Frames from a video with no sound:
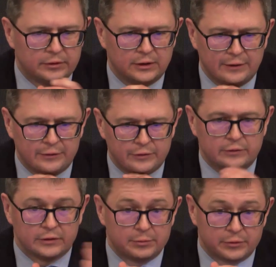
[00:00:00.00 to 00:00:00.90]

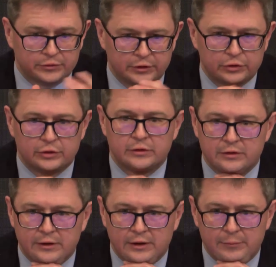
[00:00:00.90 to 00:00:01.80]
letter, the
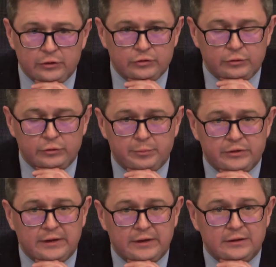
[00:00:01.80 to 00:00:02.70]
position the amicus curiae
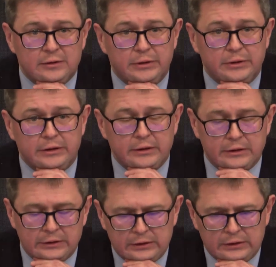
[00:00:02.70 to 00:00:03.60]
presented by
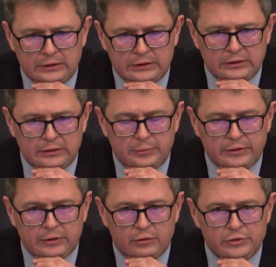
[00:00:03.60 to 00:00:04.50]

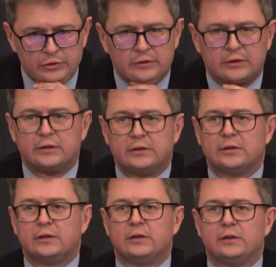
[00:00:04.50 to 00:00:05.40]
the Commission
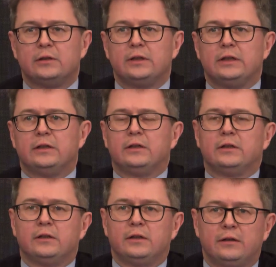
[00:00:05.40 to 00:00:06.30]

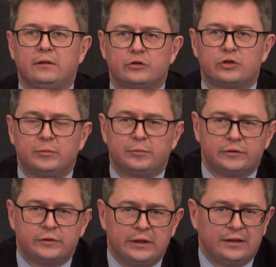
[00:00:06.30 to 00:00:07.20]
in the German
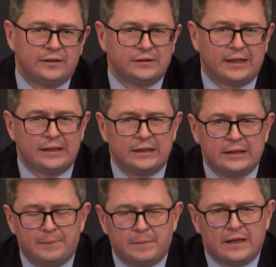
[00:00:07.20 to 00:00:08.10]
proceeding, is that
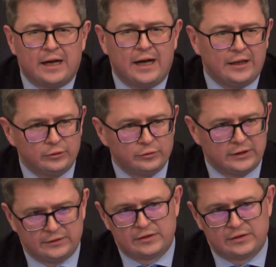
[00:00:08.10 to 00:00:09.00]
I don't
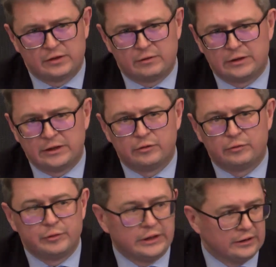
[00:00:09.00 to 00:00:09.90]
necessarily
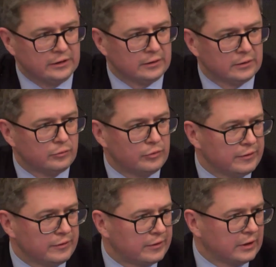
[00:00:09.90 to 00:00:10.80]
agree
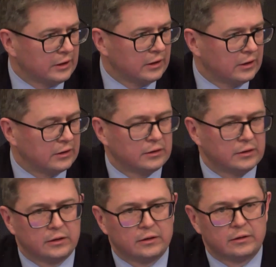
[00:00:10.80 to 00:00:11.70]
with
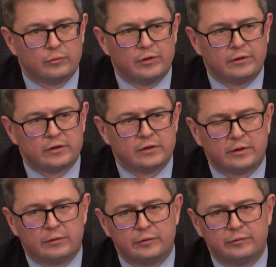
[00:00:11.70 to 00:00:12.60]
this very